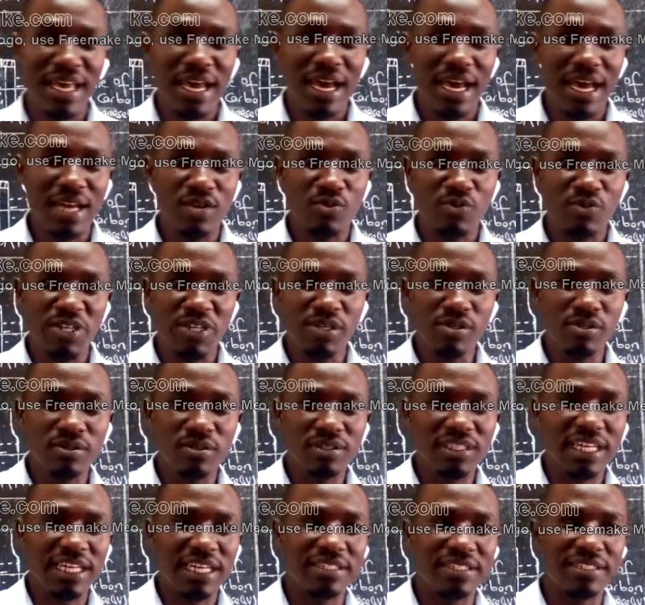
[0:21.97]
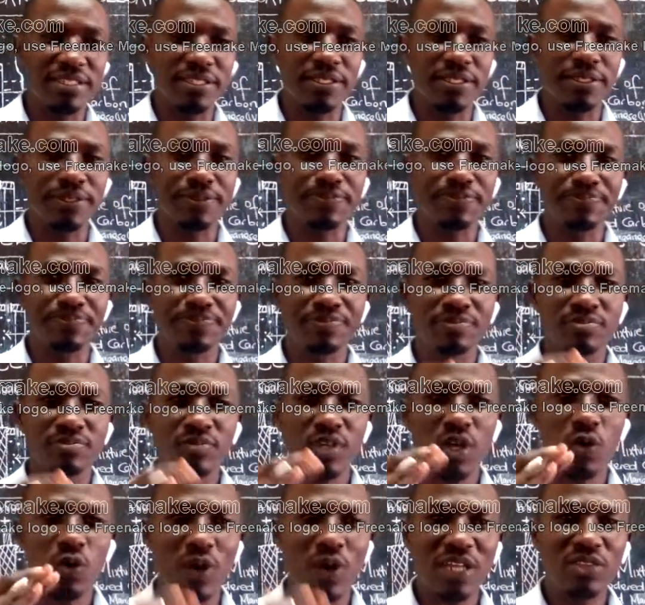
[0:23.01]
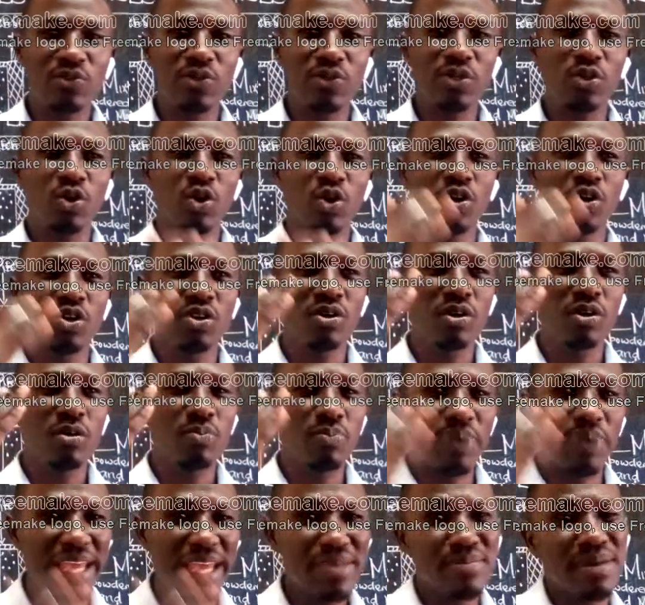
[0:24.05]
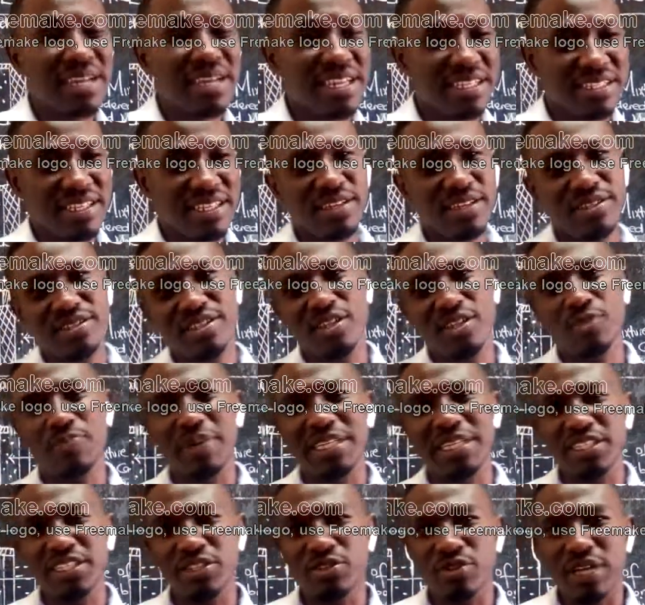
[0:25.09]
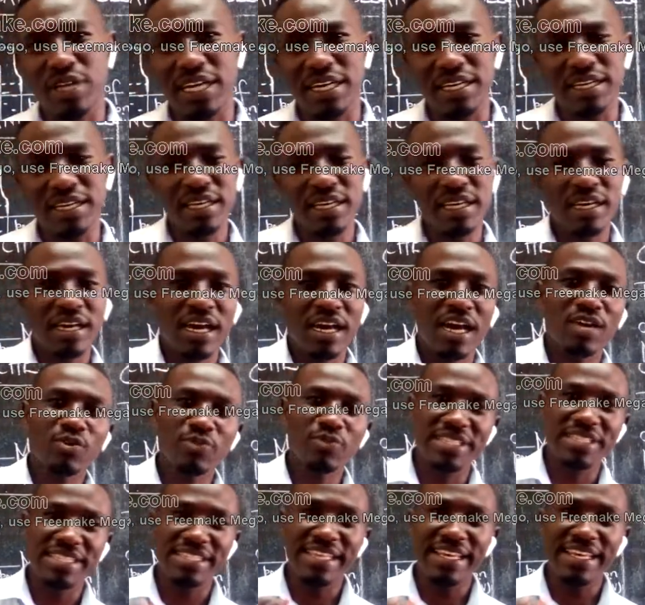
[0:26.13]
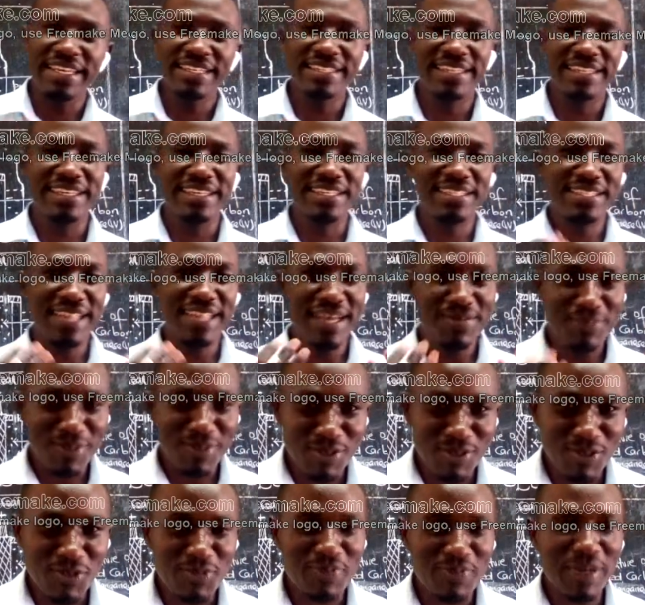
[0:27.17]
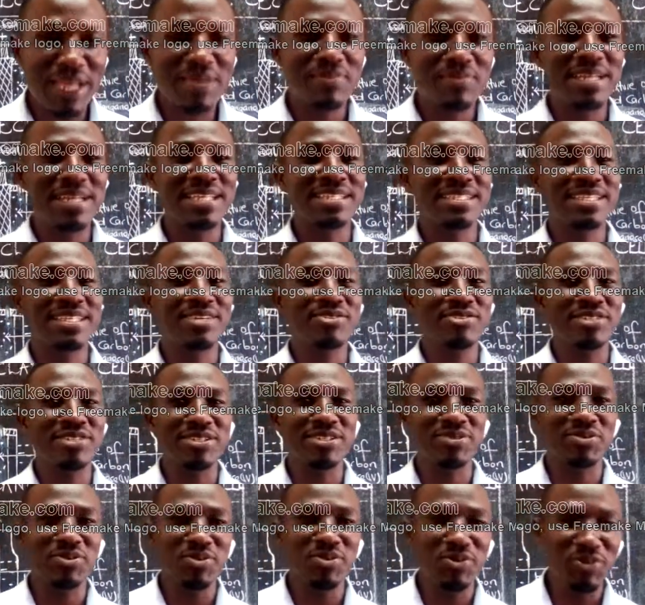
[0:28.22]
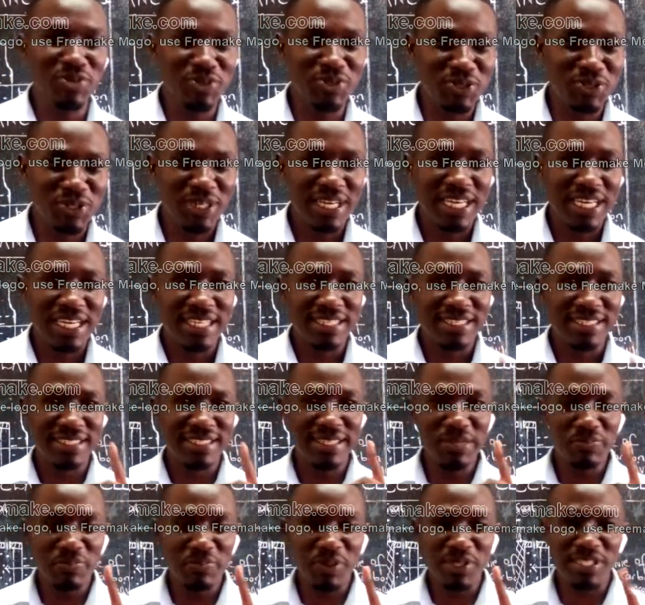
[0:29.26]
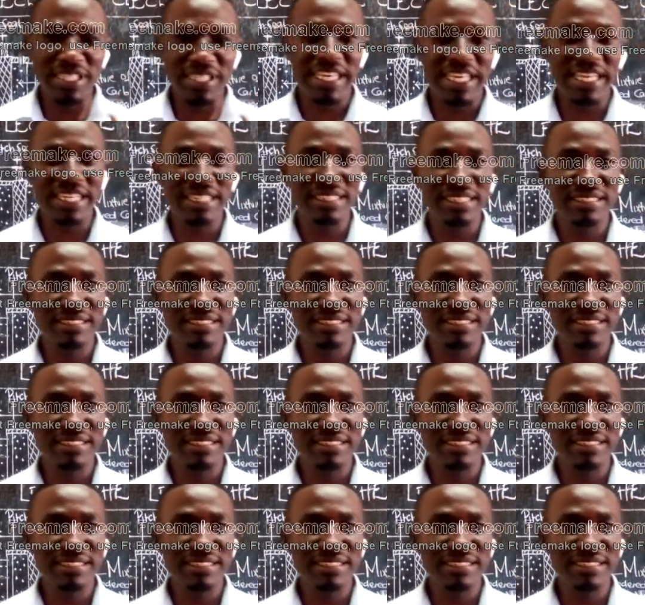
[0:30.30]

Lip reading: and we looked at what we call primary cells in particular. And we said examples of primary cells include simple cell.